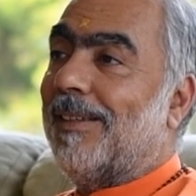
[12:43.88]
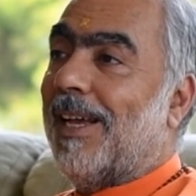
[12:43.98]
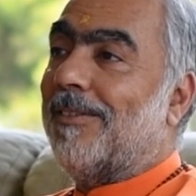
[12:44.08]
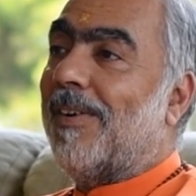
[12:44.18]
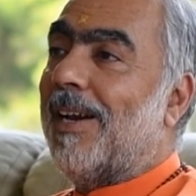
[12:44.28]

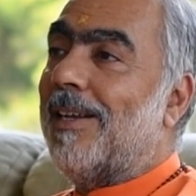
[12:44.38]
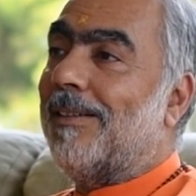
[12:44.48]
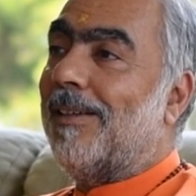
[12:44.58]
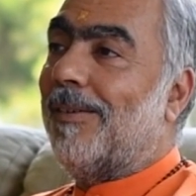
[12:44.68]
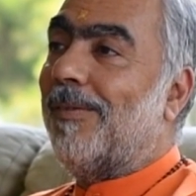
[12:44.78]
as far
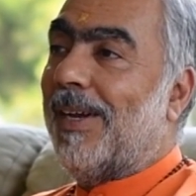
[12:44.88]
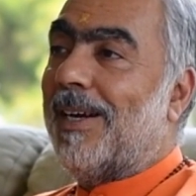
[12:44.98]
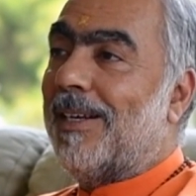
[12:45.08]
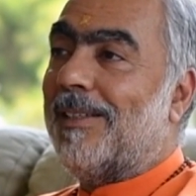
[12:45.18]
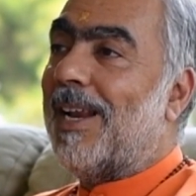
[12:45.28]
as we
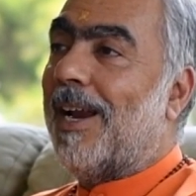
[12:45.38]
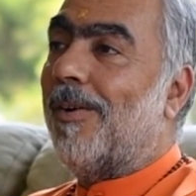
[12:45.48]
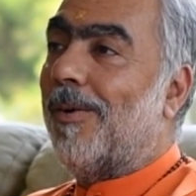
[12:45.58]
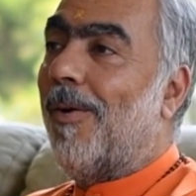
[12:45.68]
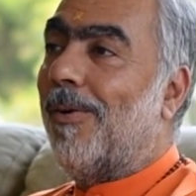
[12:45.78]
understand
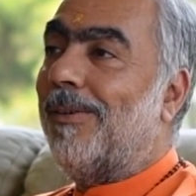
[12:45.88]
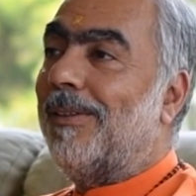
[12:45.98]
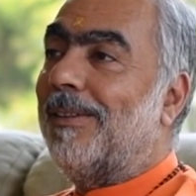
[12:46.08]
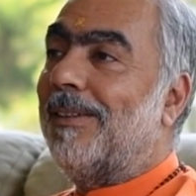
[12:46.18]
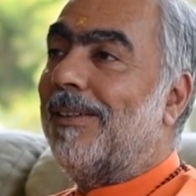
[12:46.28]
or know,
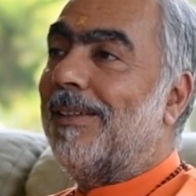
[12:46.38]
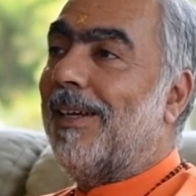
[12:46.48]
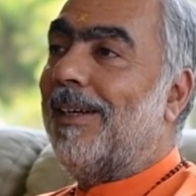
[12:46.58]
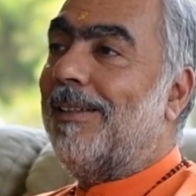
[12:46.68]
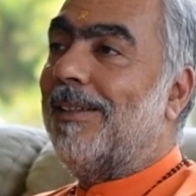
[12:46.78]

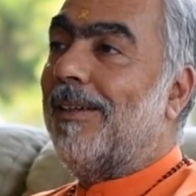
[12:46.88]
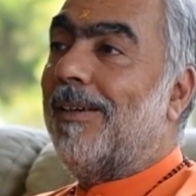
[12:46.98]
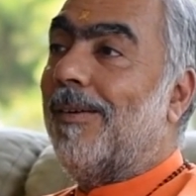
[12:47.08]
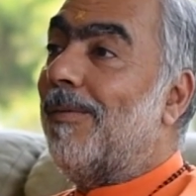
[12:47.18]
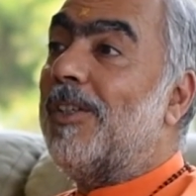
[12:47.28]
yeah,
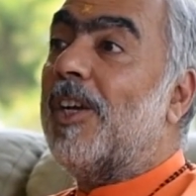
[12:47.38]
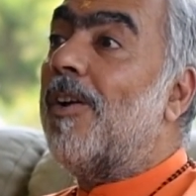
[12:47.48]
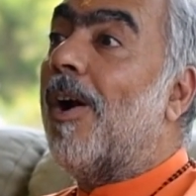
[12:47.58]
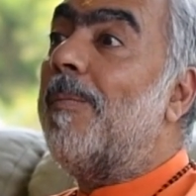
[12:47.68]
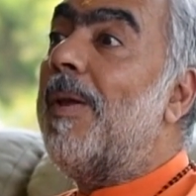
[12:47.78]
which
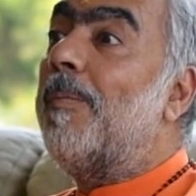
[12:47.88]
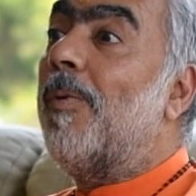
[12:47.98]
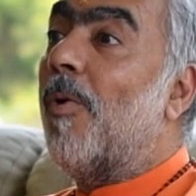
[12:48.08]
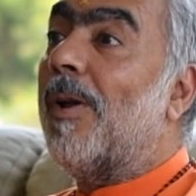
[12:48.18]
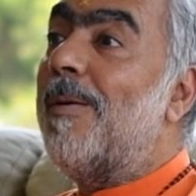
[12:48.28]
cannot be
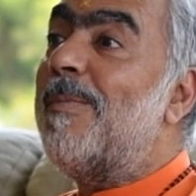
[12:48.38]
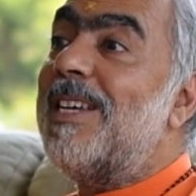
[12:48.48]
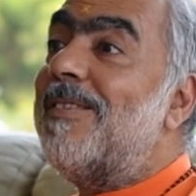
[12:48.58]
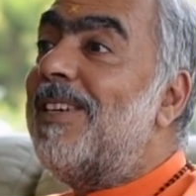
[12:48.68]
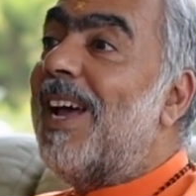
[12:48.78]
broken by
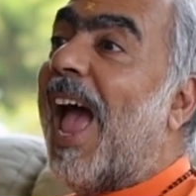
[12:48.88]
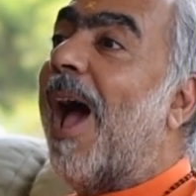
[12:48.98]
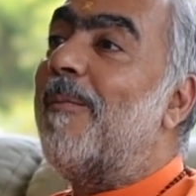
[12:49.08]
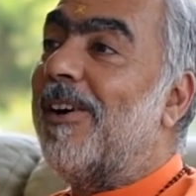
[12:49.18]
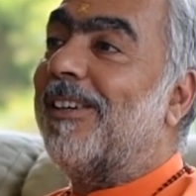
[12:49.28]
even a
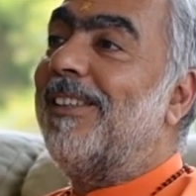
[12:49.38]
hammer.